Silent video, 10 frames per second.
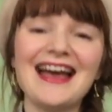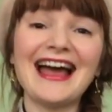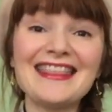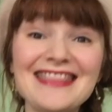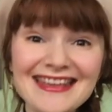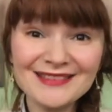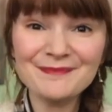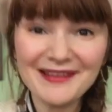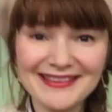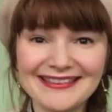And these
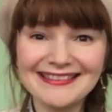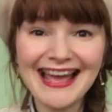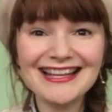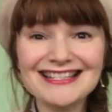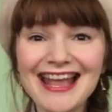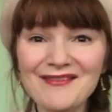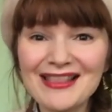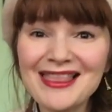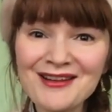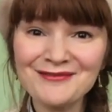buttons actually have
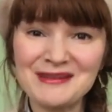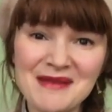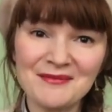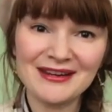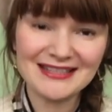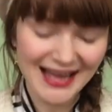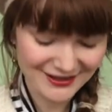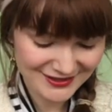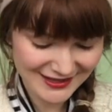a lovely memory attached,